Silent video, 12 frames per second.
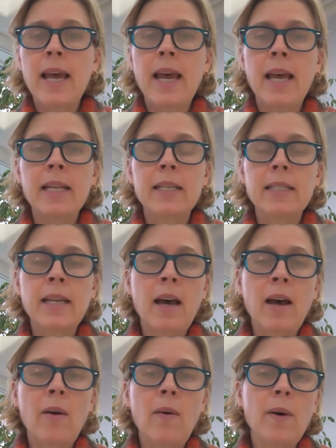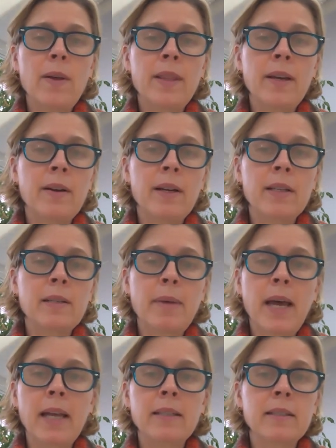and now there is a
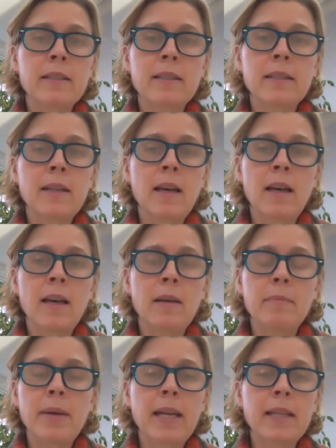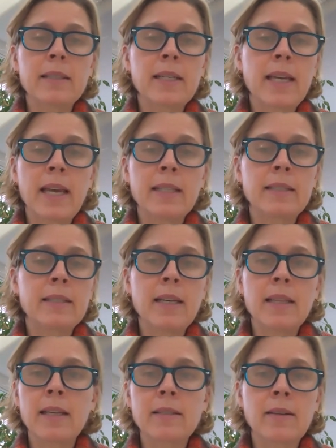patenting
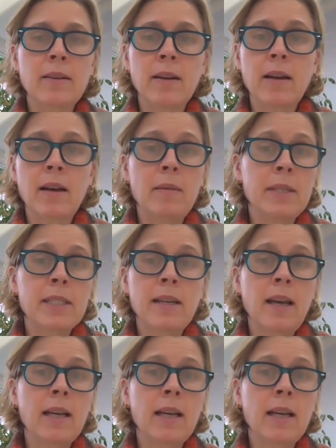entity that's going to come and say,